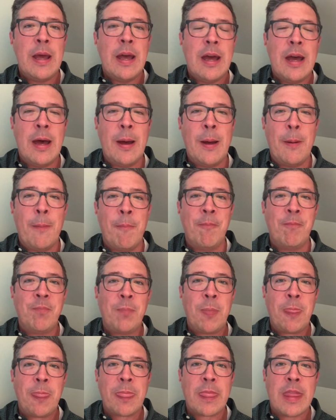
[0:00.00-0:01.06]

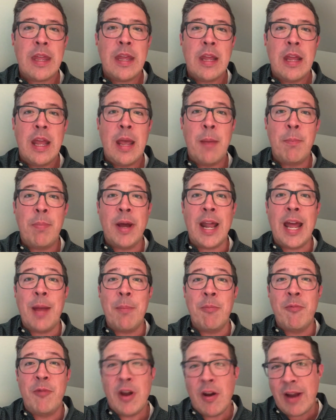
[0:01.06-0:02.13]
But
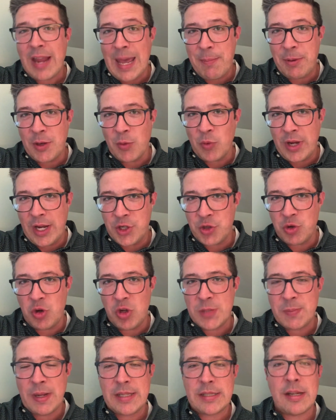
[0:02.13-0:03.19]
I'm very happy to
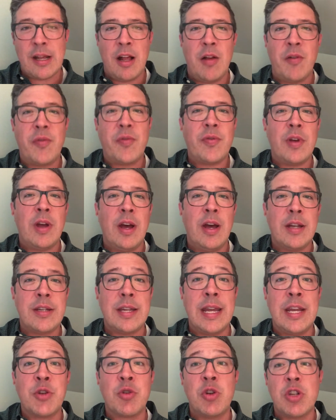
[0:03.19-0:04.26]
reintroduce myself, to
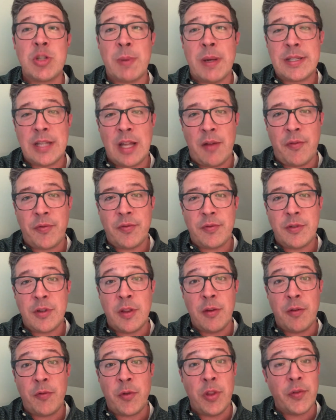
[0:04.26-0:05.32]
introduce myself
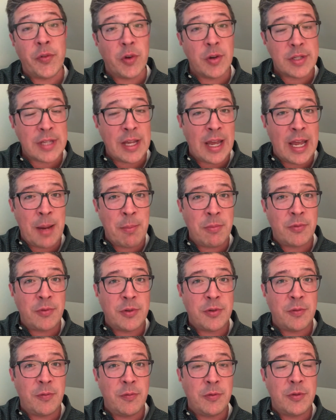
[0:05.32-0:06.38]
for the first time
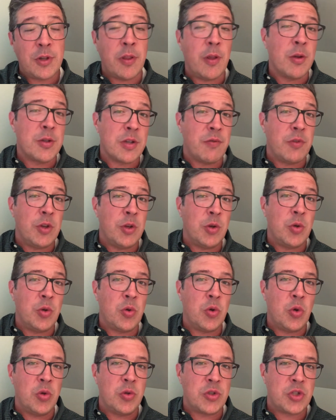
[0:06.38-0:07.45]
to those of you
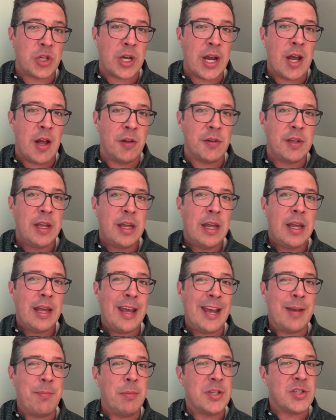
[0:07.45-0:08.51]
whose child
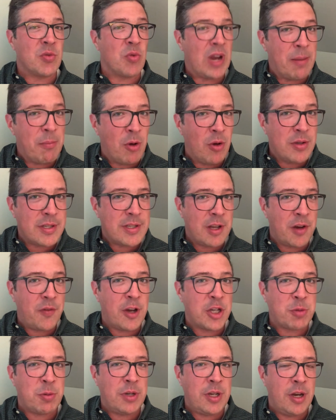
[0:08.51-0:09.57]
had Miss Ramos their
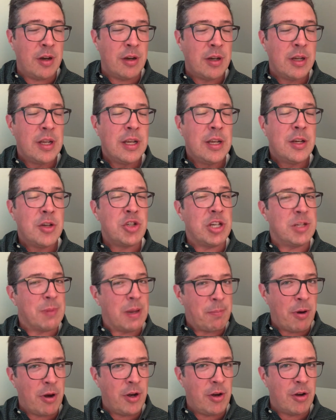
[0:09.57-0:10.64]
freshman year. She's my
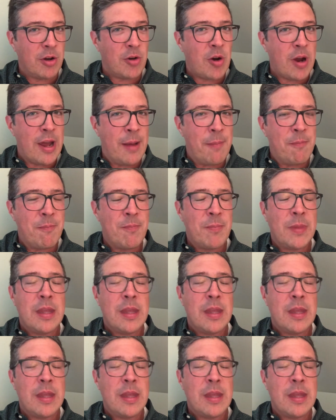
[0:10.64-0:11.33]
partner in crime.